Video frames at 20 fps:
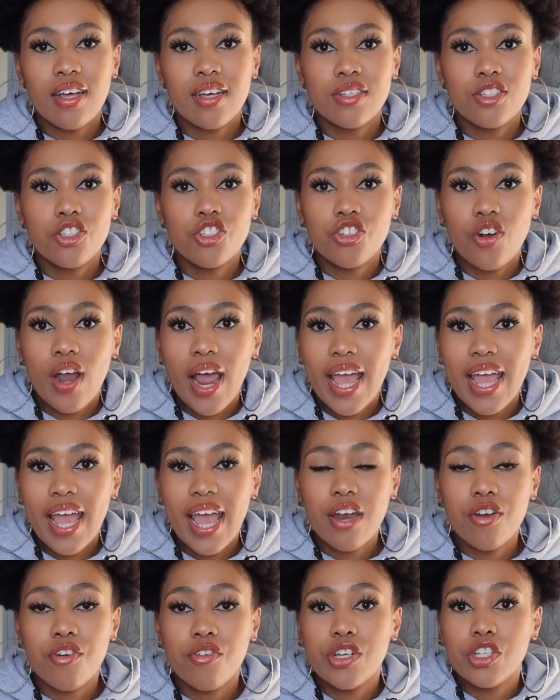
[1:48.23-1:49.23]
try
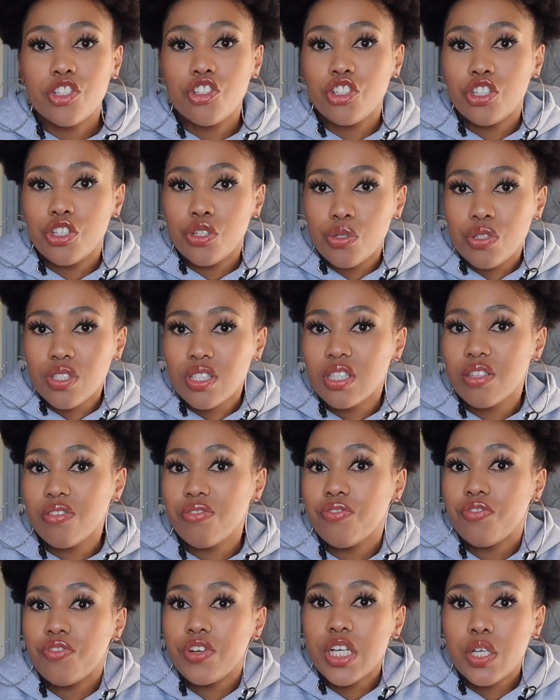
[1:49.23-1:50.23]
and reduce the
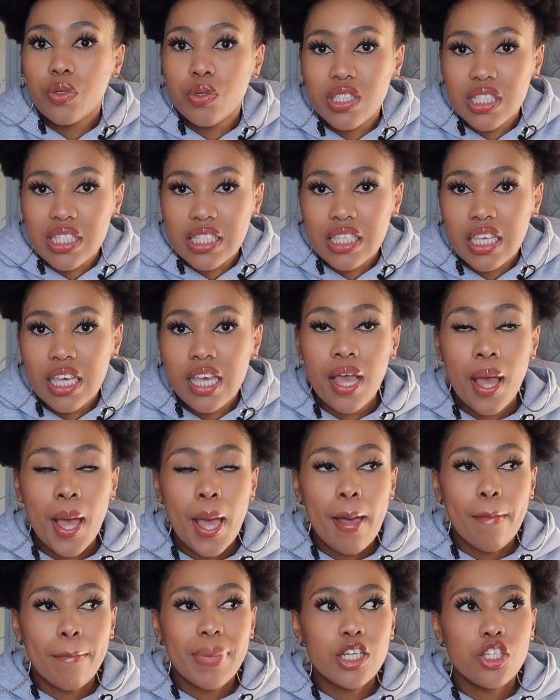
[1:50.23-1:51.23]
frequency,
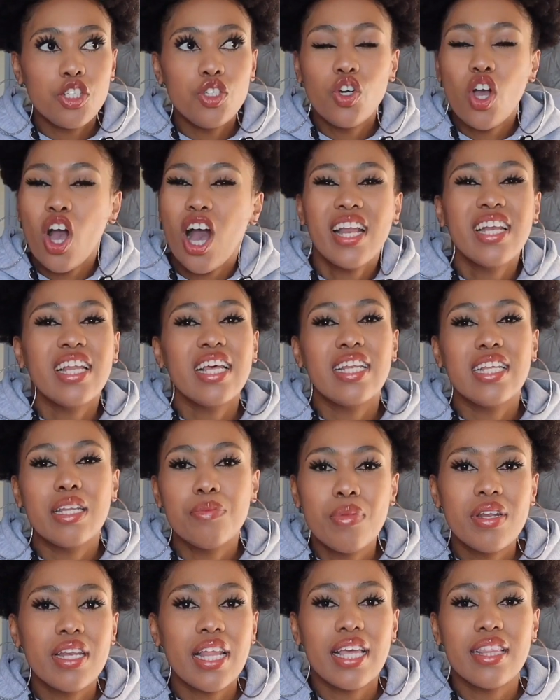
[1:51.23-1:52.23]
but you can't
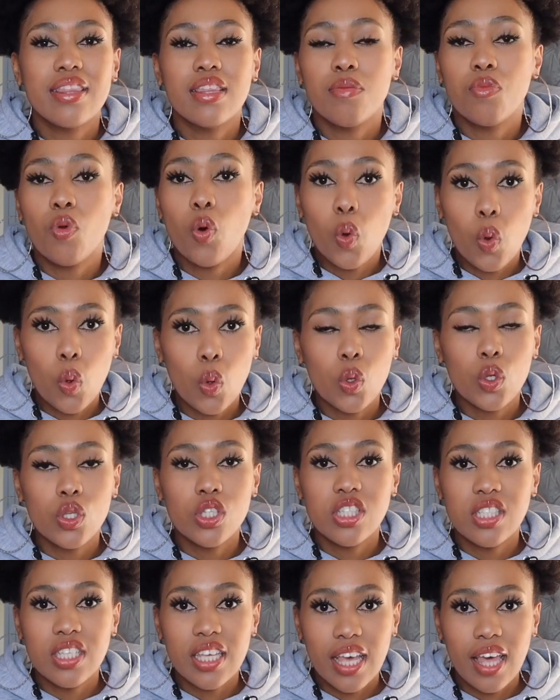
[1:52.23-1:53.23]
eliminate them
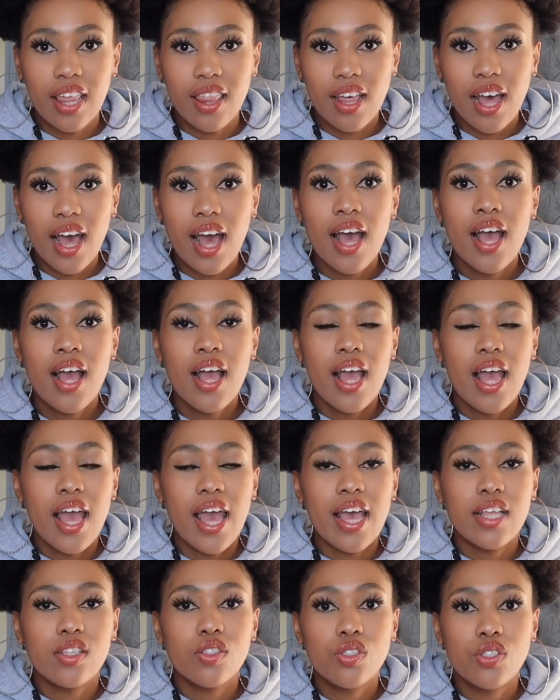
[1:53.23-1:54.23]
altogether.
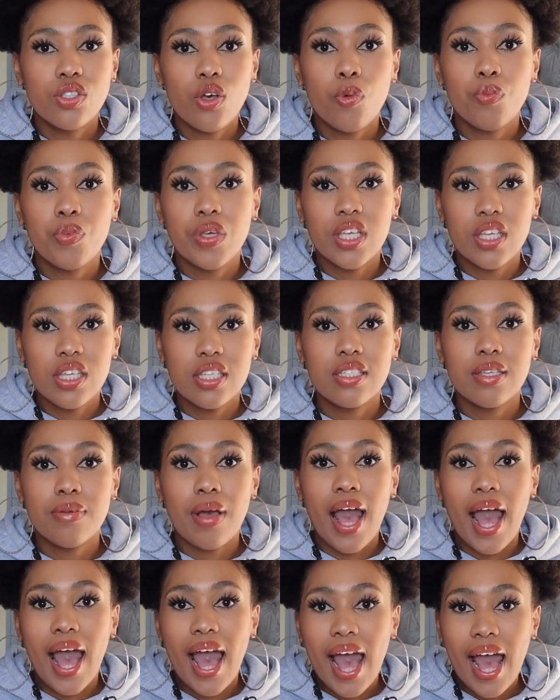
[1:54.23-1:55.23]
And so because
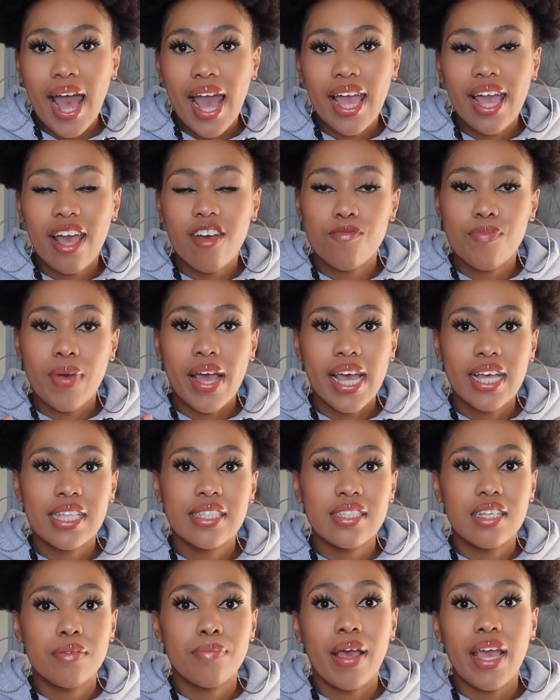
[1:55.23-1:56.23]
I have my hands
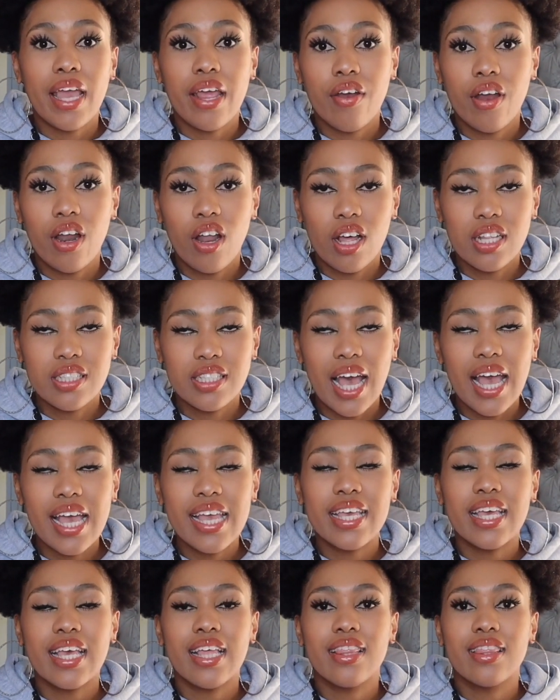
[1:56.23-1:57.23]
in my hair a lot, I
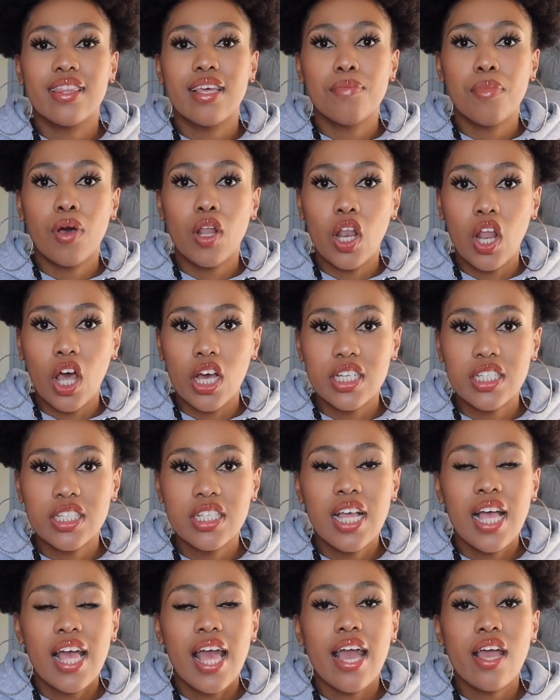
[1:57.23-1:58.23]
get them a lot,
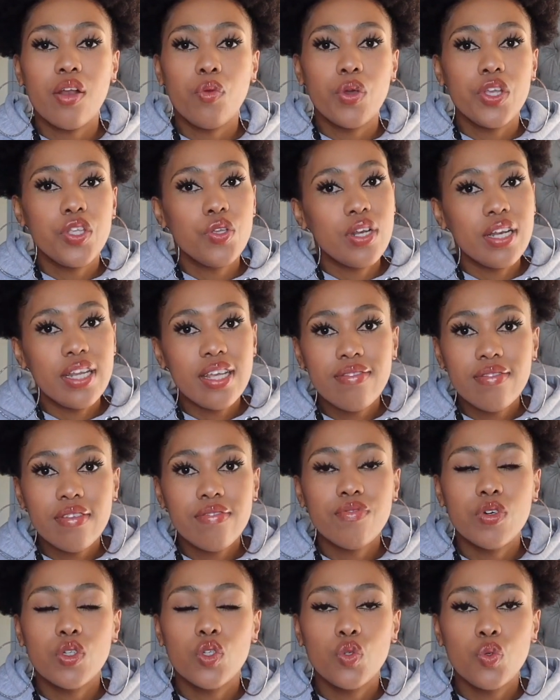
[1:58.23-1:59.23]
and when you leave them
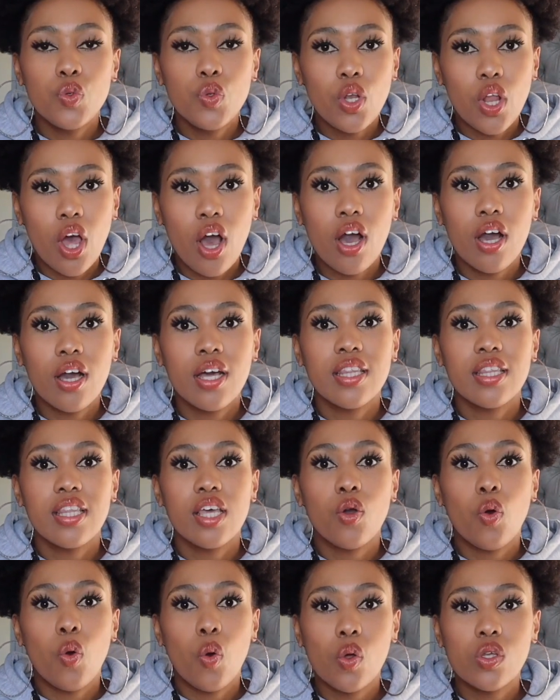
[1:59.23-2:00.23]
for too long, they
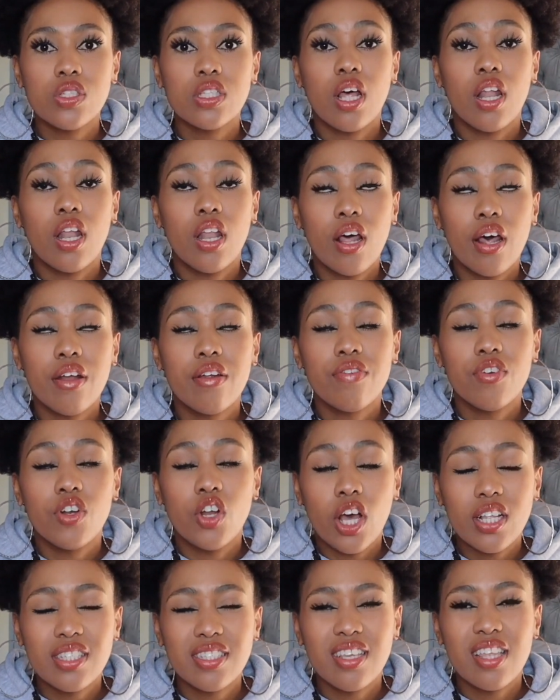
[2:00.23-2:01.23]
cause a lot of
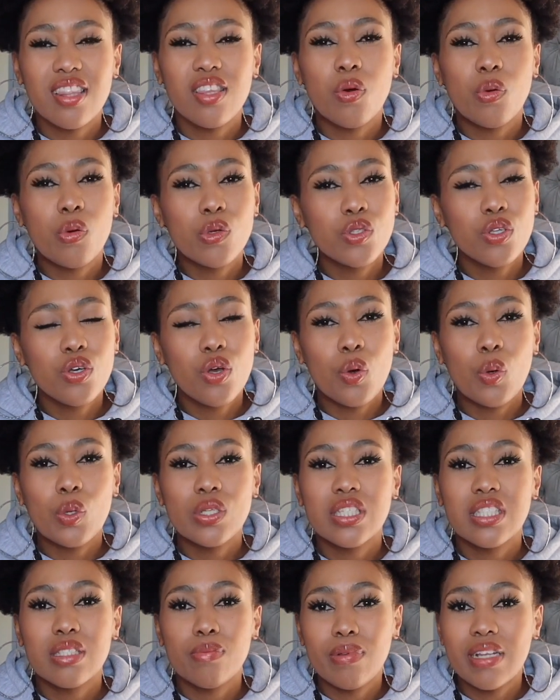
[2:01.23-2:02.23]
knots, and they also
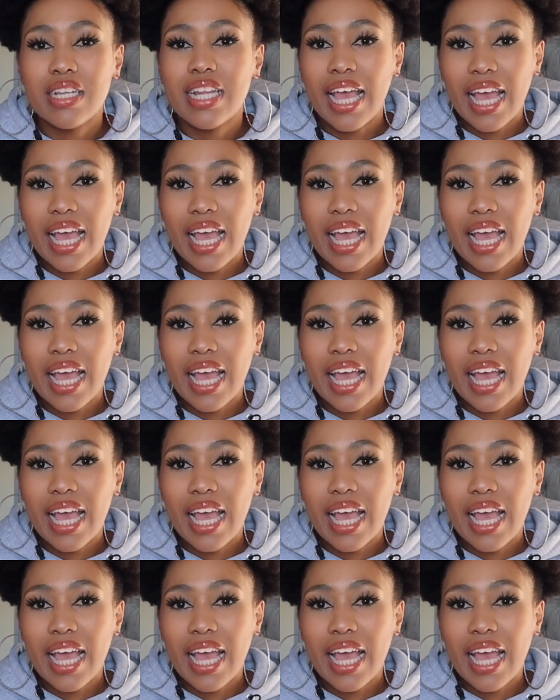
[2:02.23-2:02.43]
cause split